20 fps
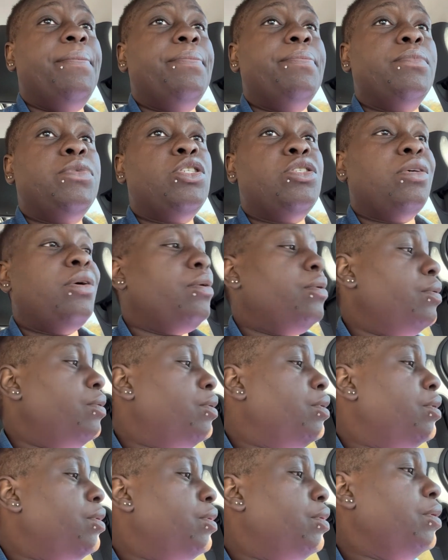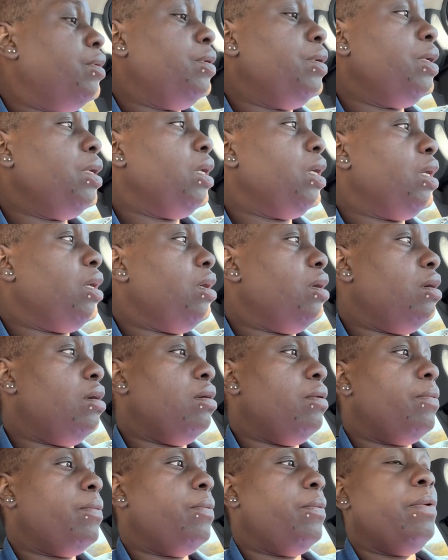So yeah, y'all.
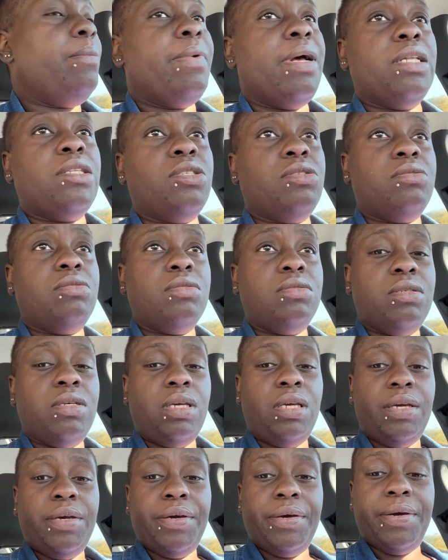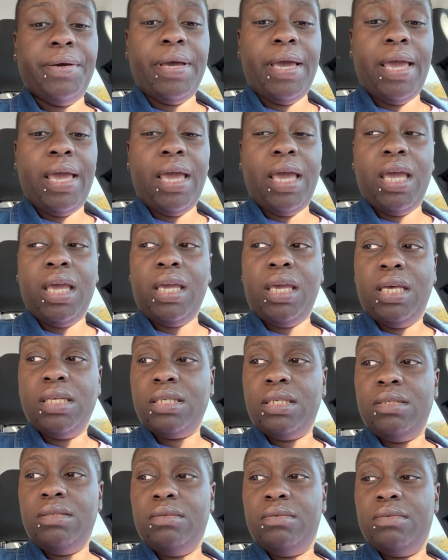We're about to go in here. Maybe. And yes,
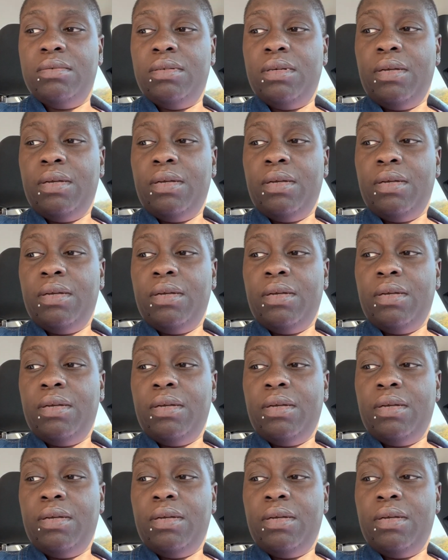I do.